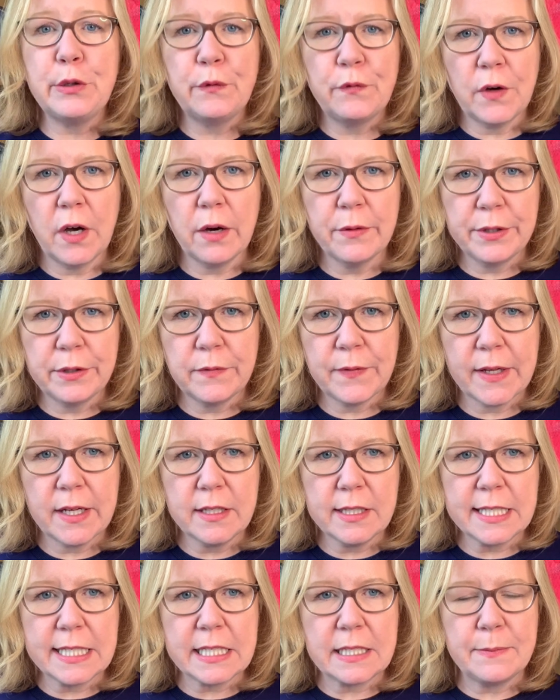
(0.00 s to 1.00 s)
far in
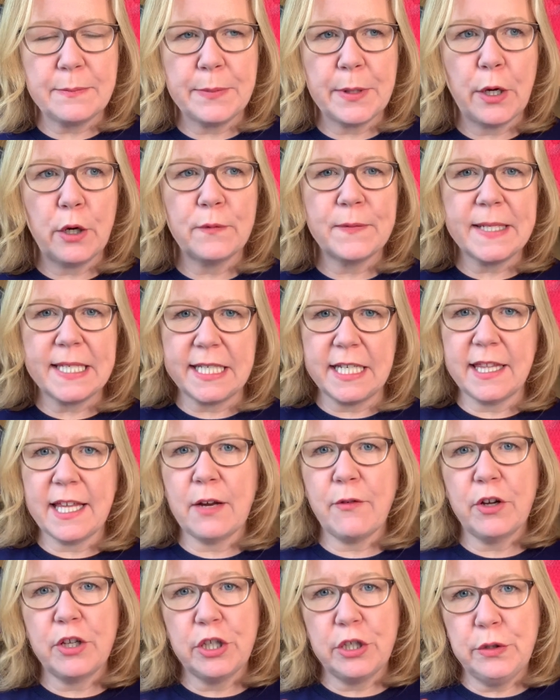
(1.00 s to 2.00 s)
advance, but obviously there
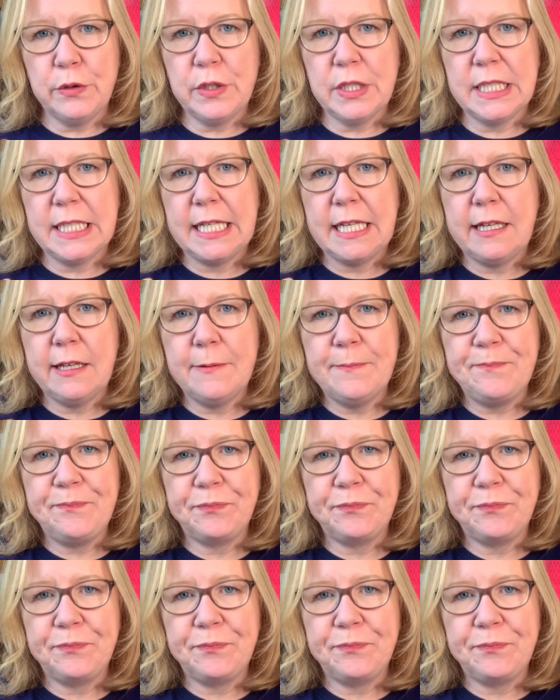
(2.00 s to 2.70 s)
are usually,